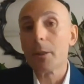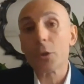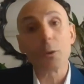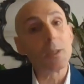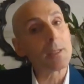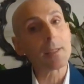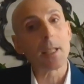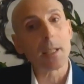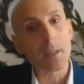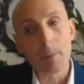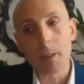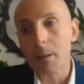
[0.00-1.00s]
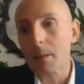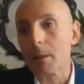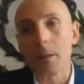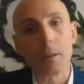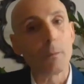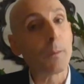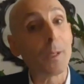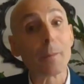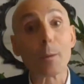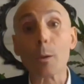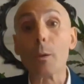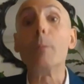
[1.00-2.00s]
issuing statements in
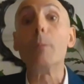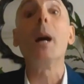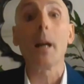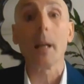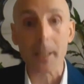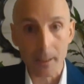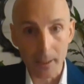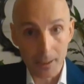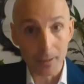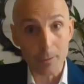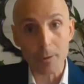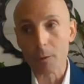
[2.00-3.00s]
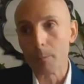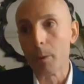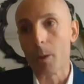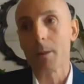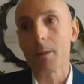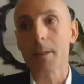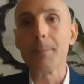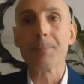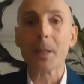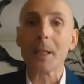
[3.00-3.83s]
favor of buying Eurozone bonds,